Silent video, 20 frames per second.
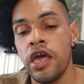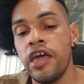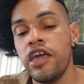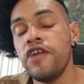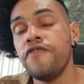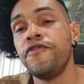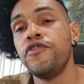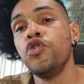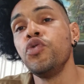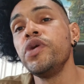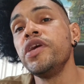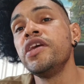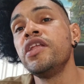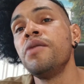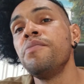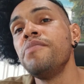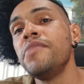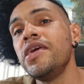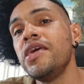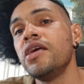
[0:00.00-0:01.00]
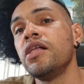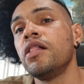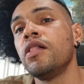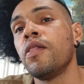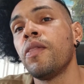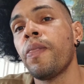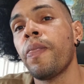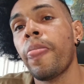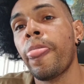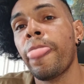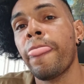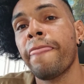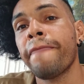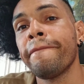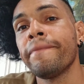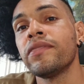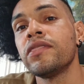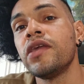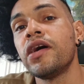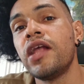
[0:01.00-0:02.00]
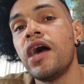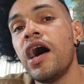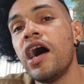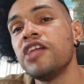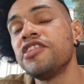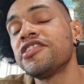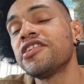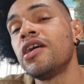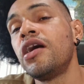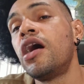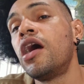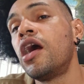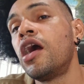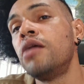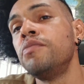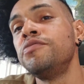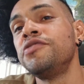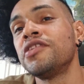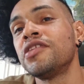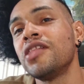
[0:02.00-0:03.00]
If you eat a meal that has carbs,